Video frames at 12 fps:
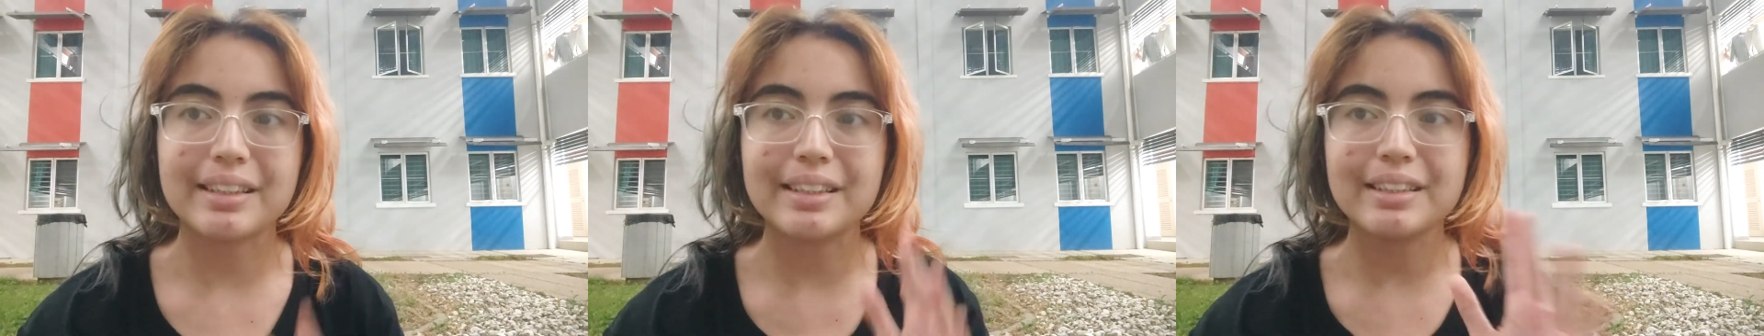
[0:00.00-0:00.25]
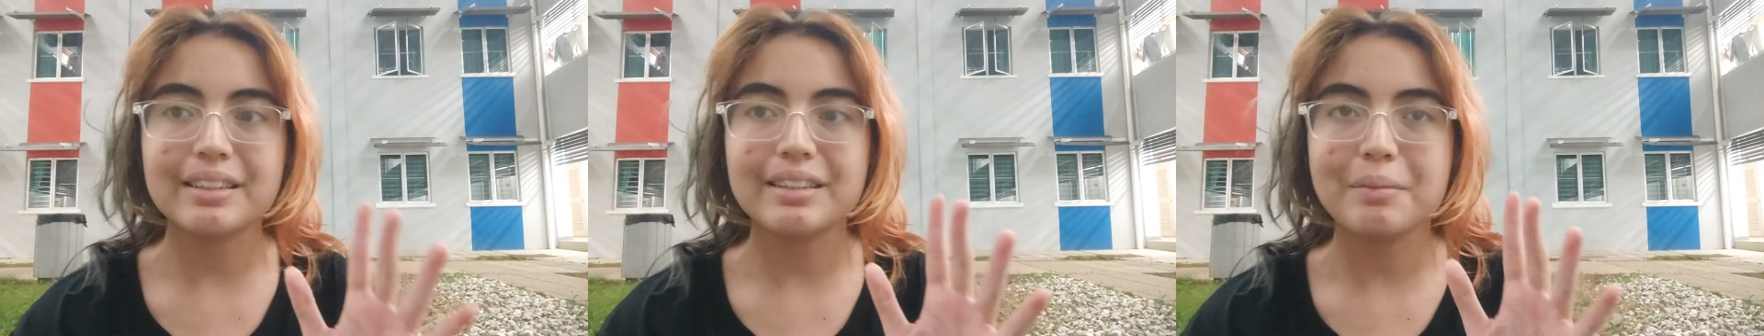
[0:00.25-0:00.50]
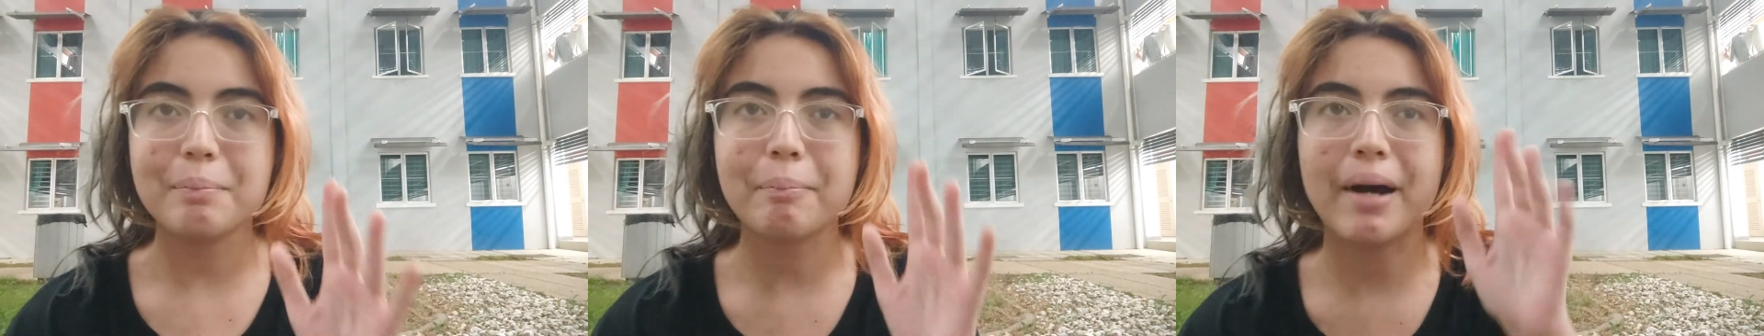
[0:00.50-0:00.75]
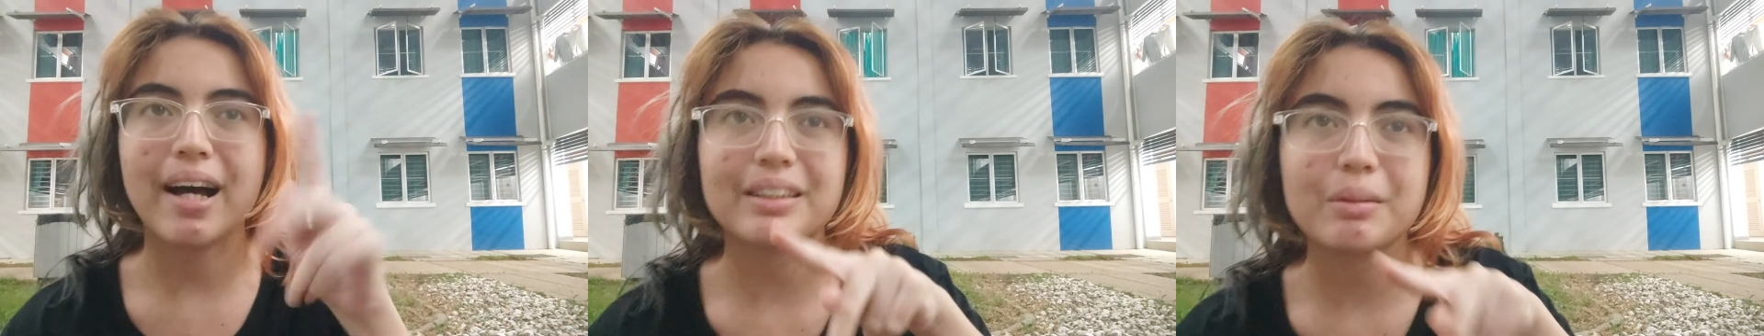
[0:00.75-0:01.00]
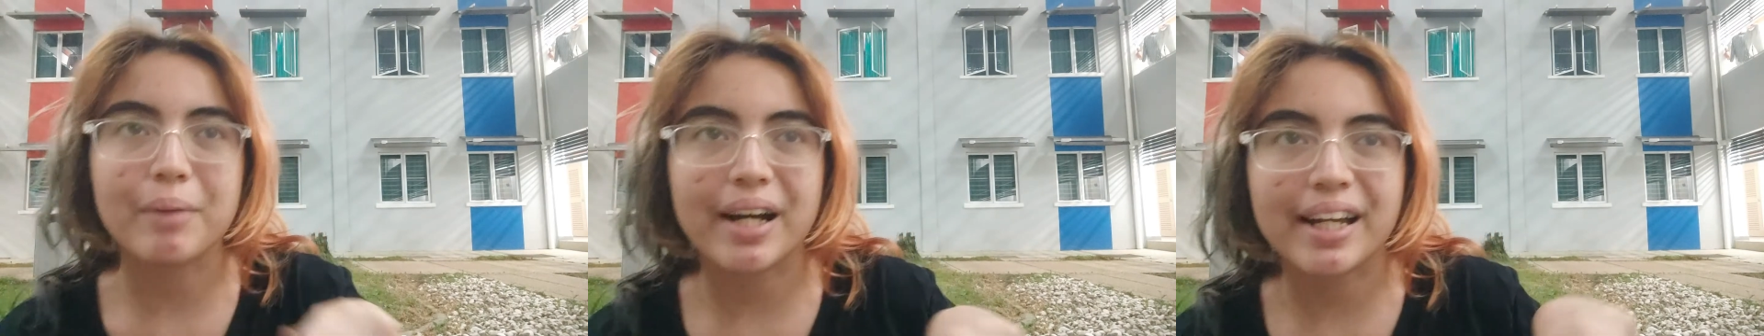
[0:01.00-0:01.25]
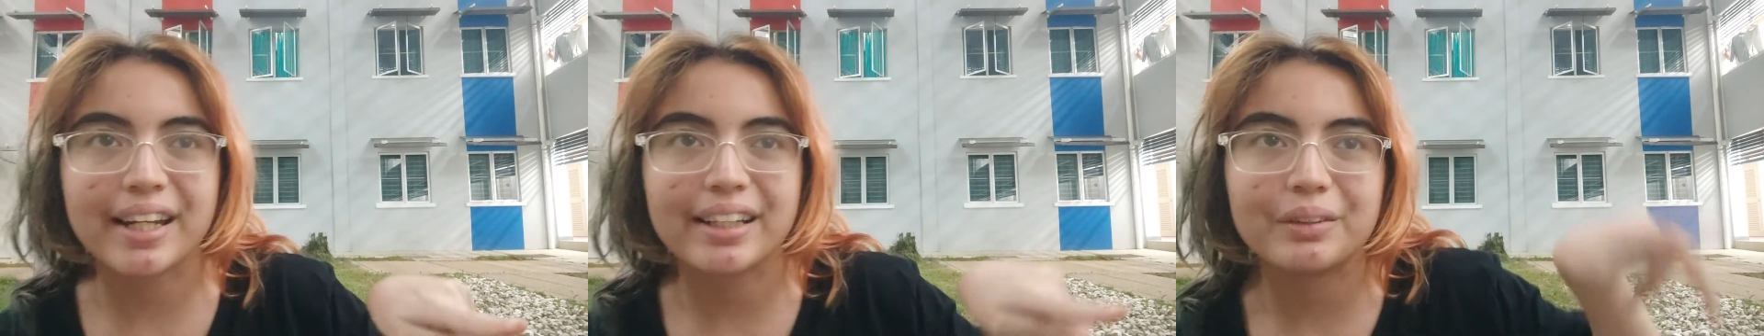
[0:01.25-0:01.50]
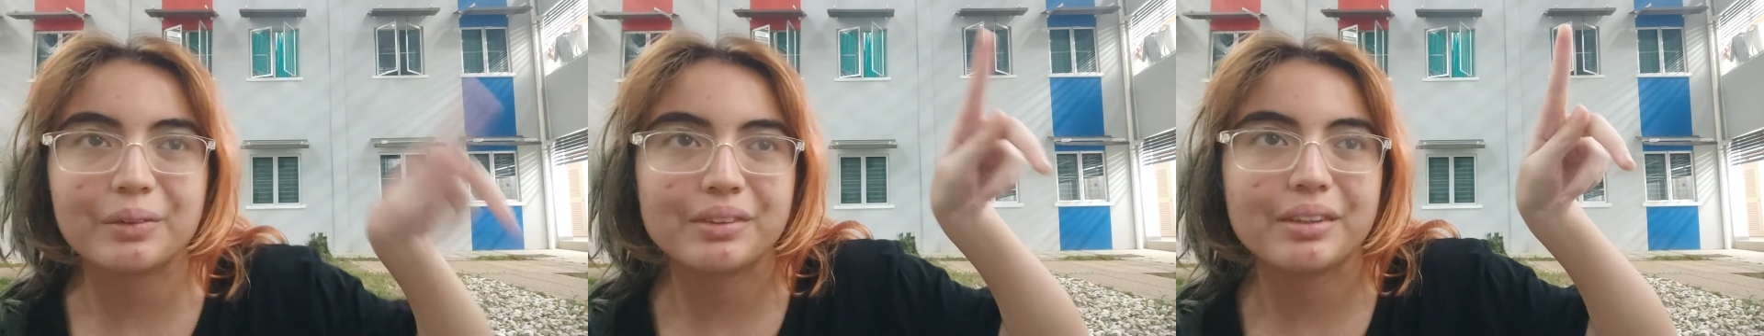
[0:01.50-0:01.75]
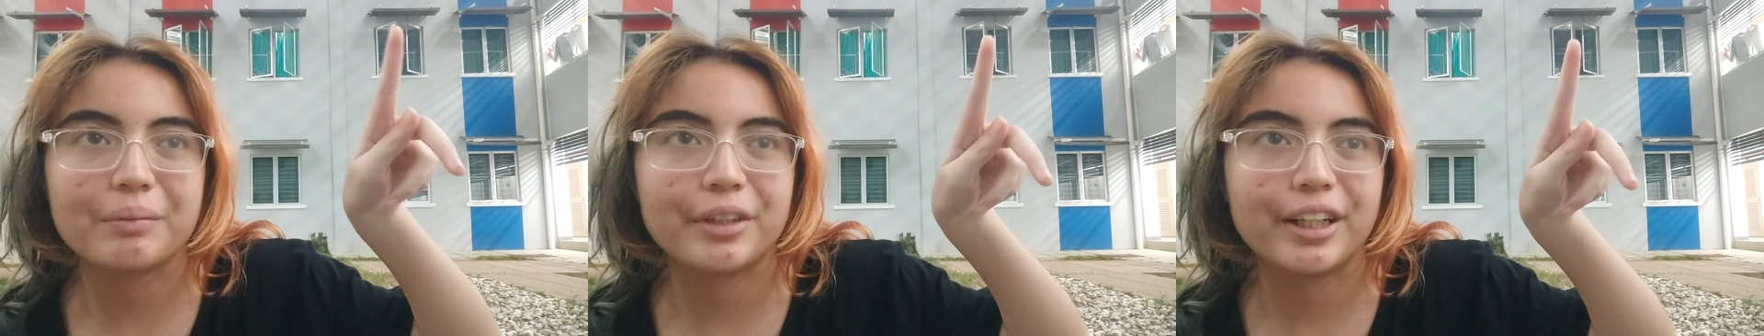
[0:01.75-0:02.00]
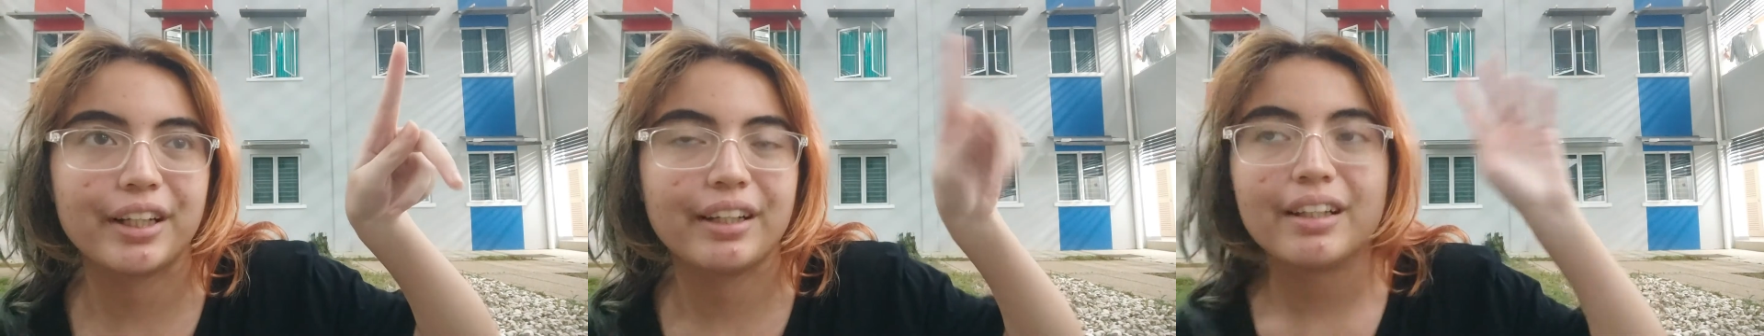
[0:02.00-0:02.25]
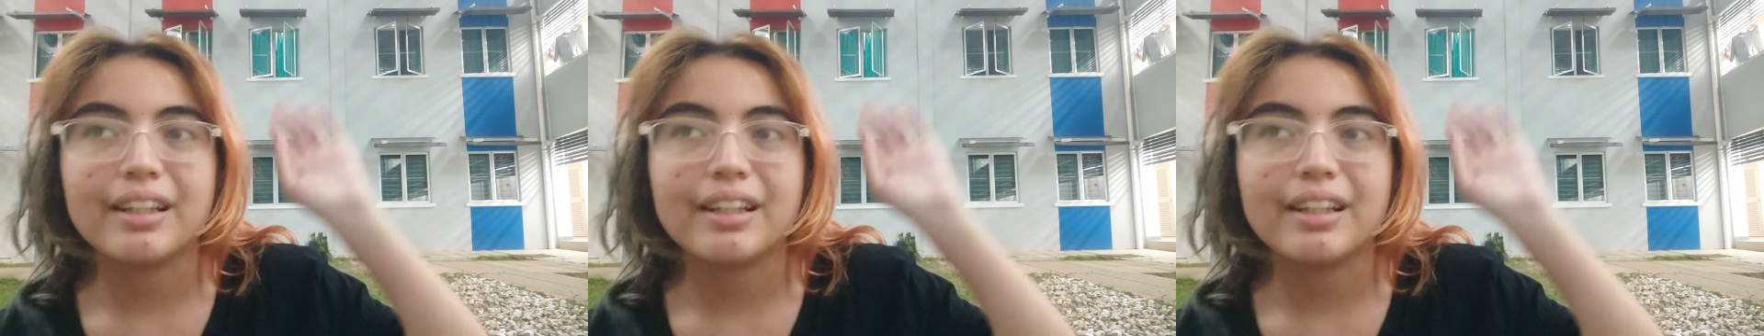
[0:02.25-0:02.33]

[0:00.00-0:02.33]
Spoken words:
didn't pass by and go somewhere.